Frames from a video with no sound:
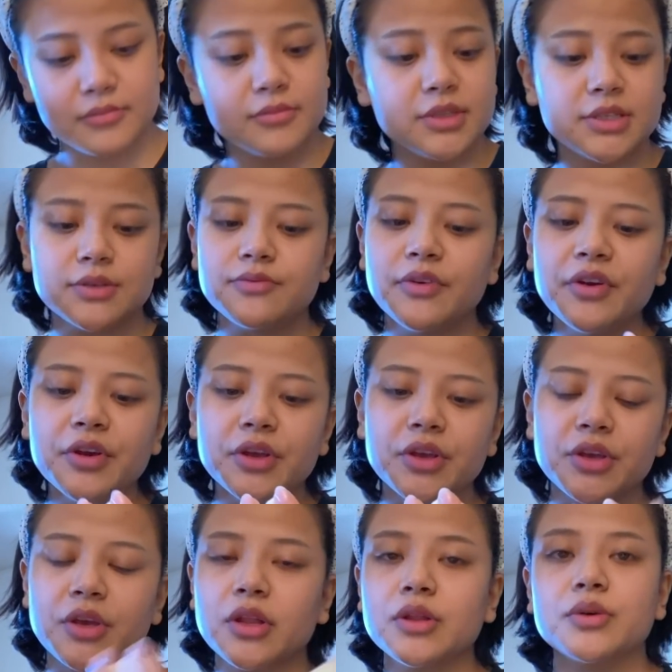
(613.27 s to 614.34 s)
It's very
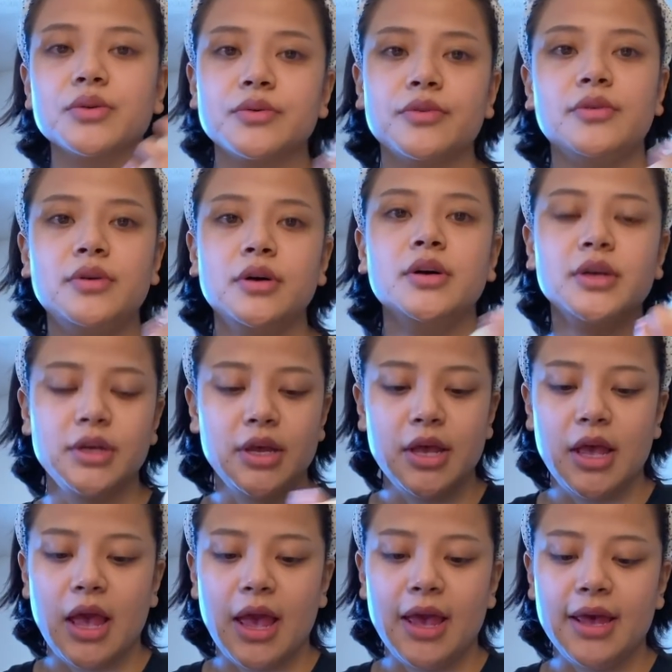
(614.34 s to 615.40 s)
yellow.
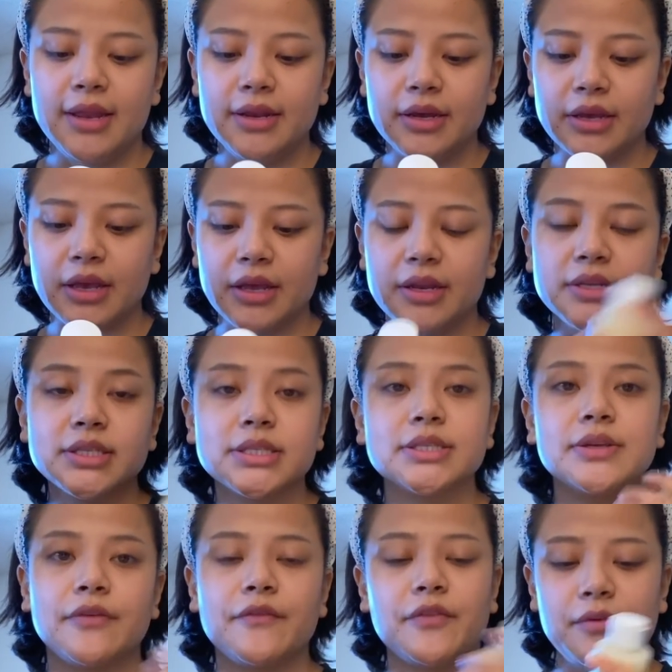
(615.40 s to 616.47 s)
And again,
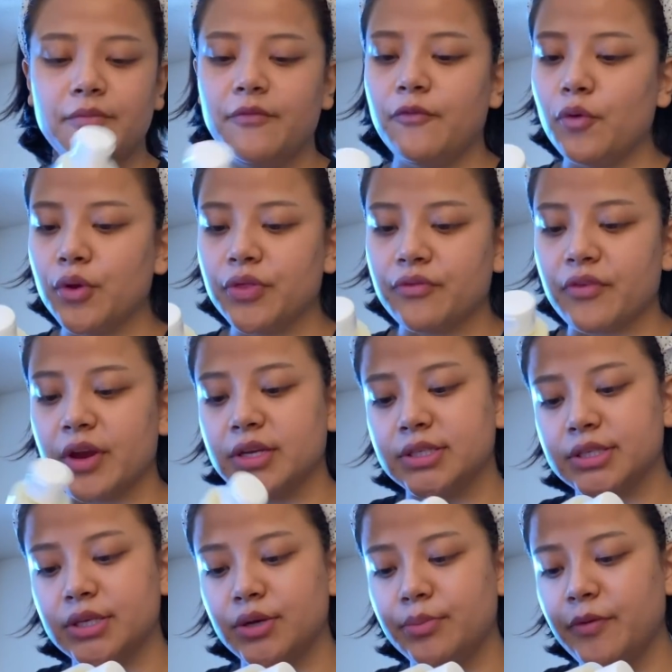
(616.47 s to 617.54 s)
it's from Fourth Race.
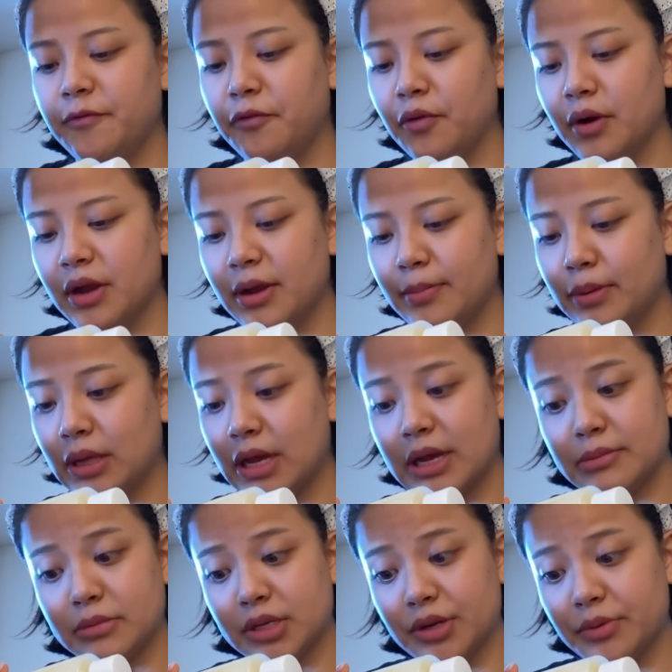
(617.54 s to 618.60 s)
So before I apply,
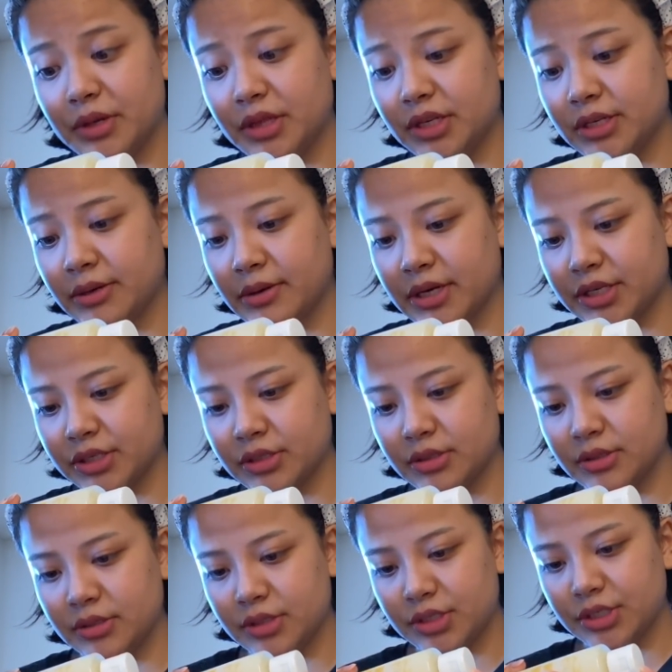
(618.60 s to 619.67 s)
I'm gonna read the
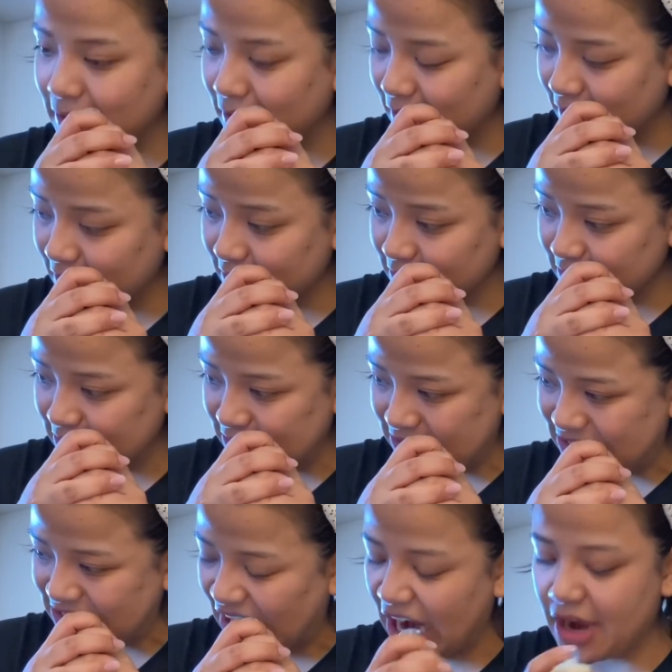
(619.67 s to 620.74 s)
direction. Shake
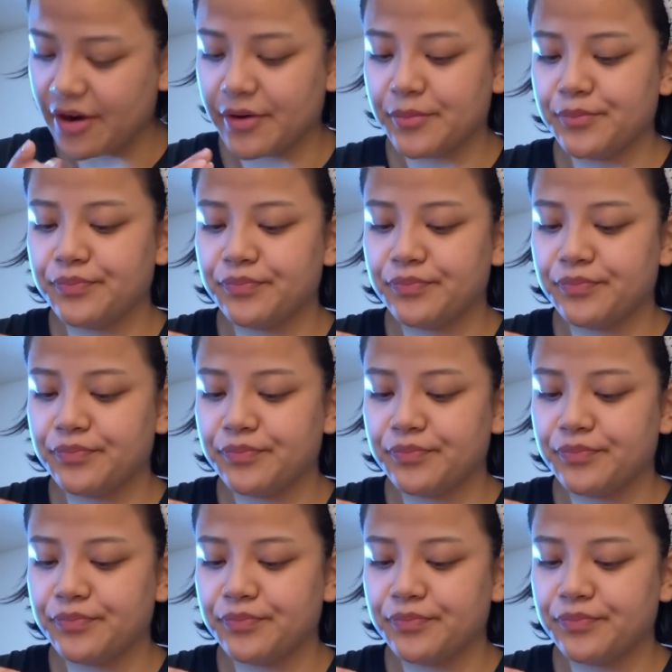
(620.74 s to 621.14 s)
here.